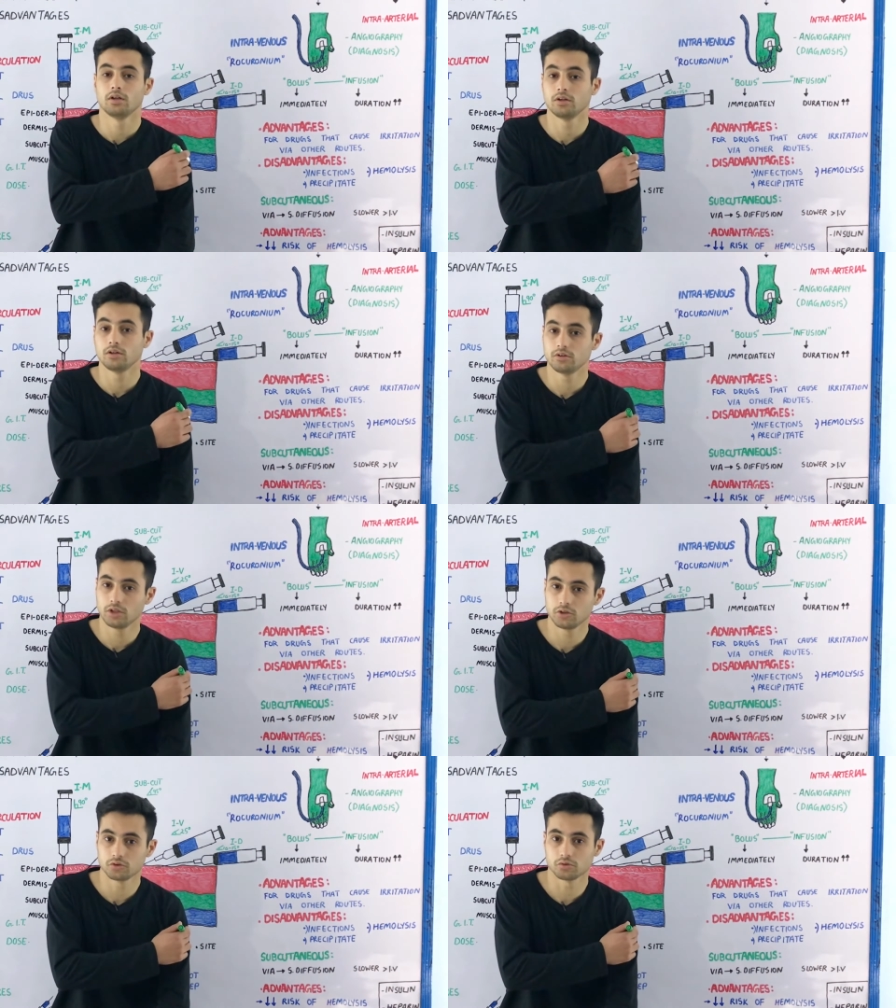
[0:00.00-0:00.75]
the
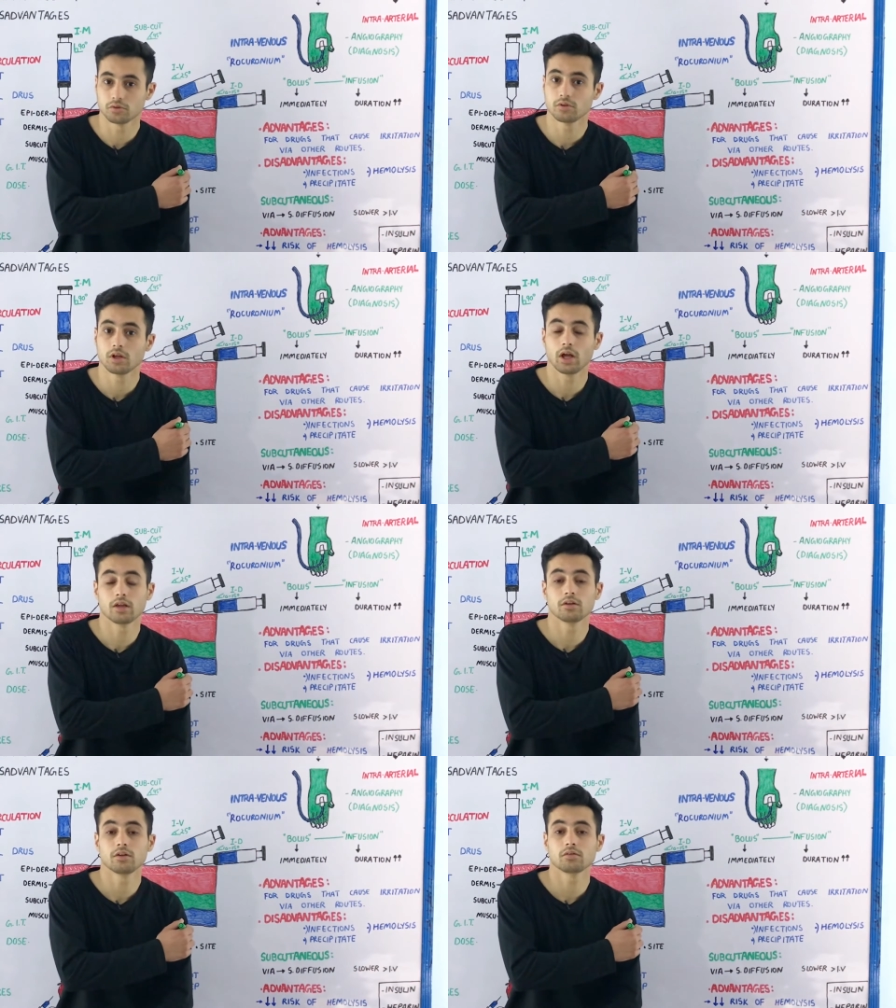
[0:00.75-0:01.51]
tissues
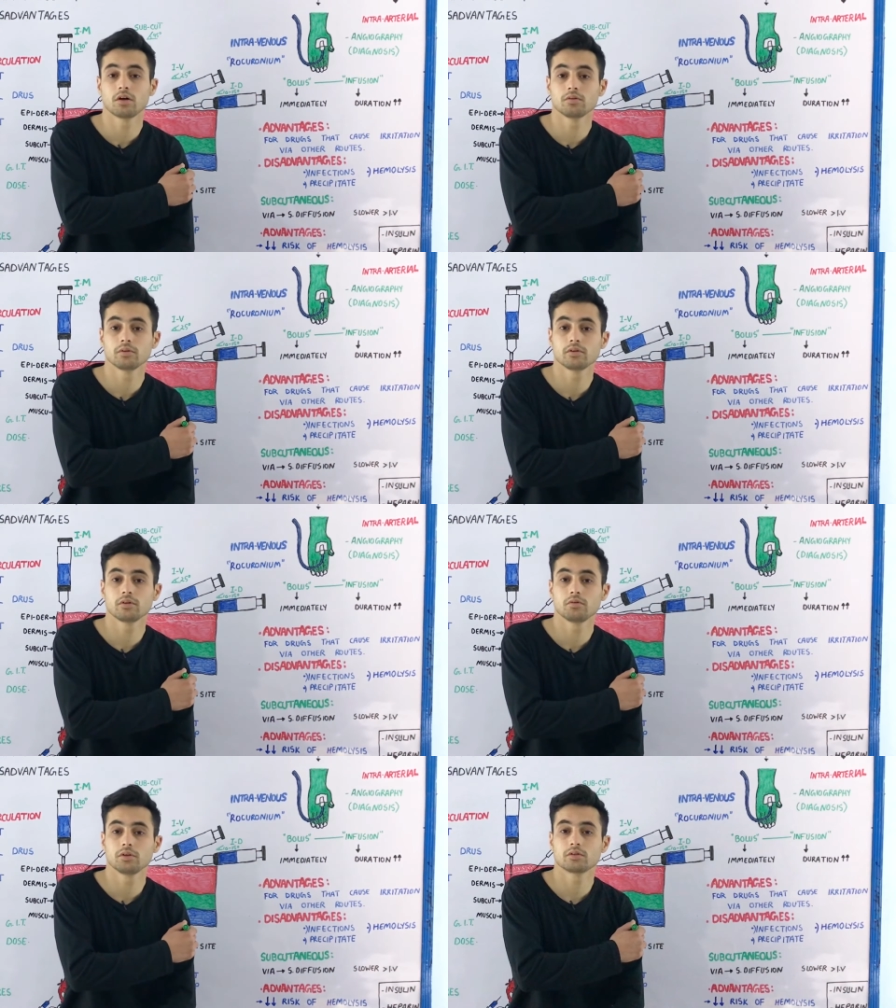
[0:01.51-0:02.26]
and there's always
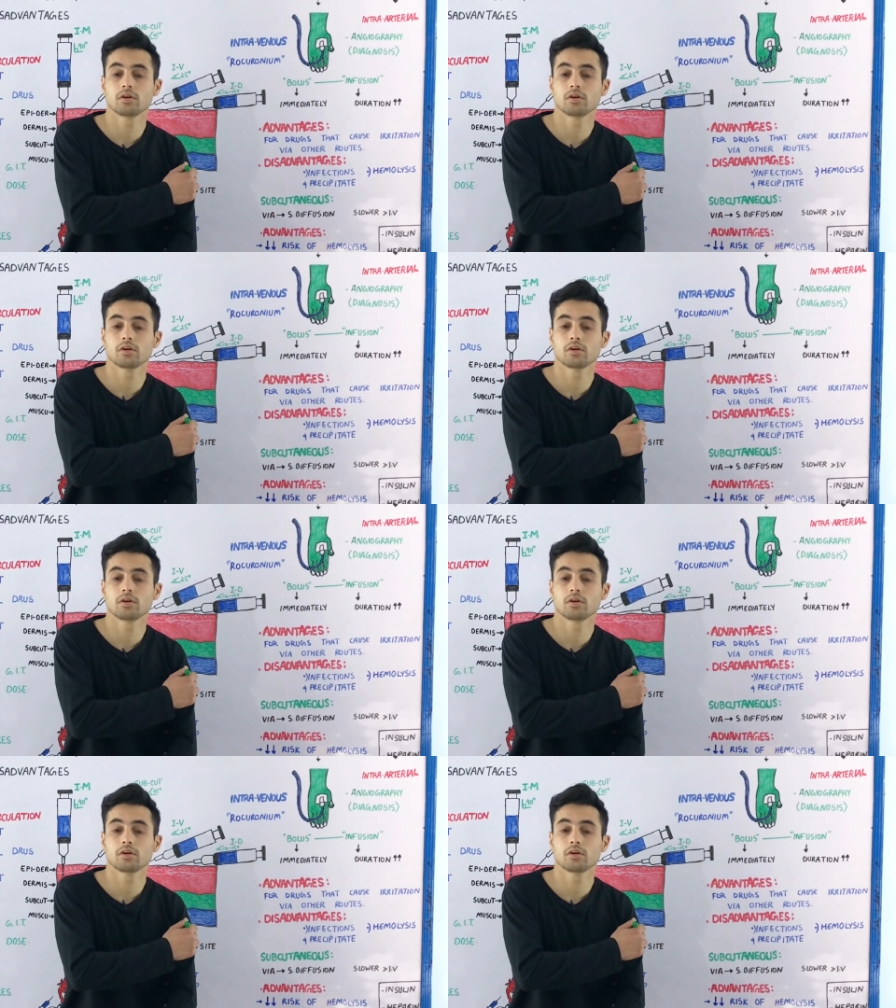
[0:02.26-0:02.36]
the risk